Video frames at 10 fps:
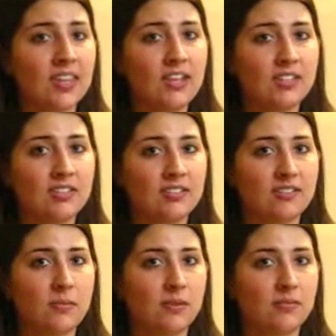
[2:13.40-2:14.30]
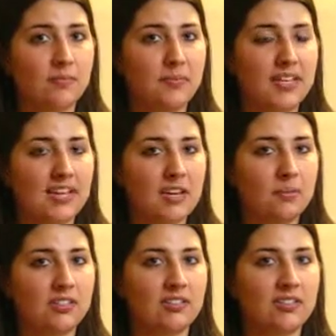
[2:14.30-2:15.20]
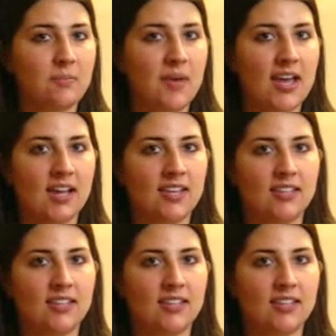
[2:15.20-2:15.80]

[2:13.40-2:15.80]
just being able to sit back